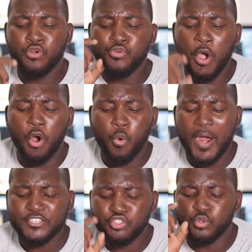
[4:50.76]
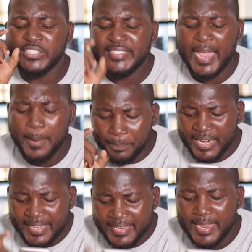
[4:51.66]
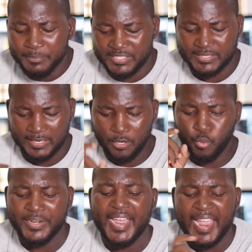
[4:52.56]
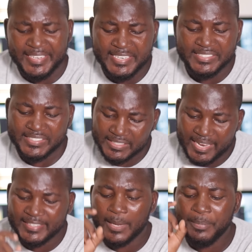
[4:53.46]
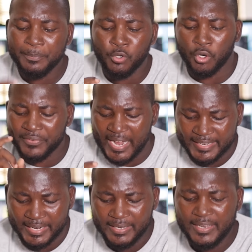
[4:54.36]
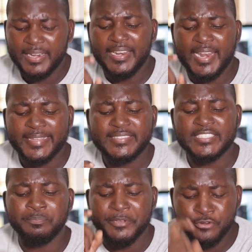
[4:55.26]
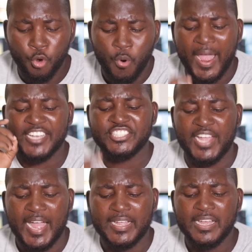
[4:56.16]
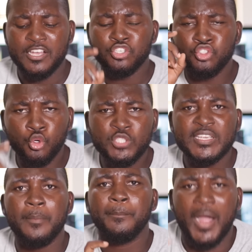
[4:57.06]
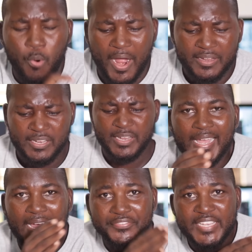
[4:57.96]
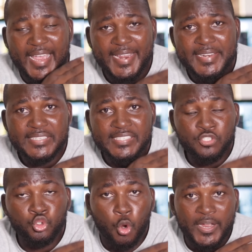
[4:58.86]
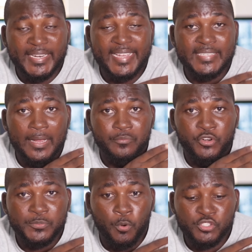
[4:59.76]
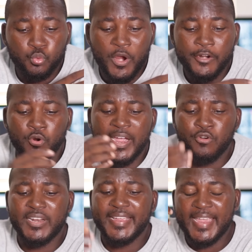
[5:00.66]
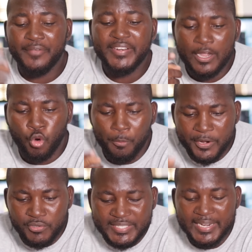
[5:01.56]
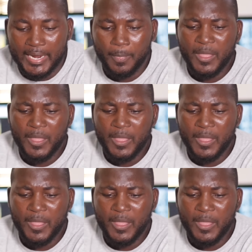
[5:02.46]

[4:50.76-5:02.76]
No one should dare play games with the NDC and the people of Ghana. Let it be known. Hashtag youth power. After NDC youth organizer response, we know Kevin Ekobedu Taylor,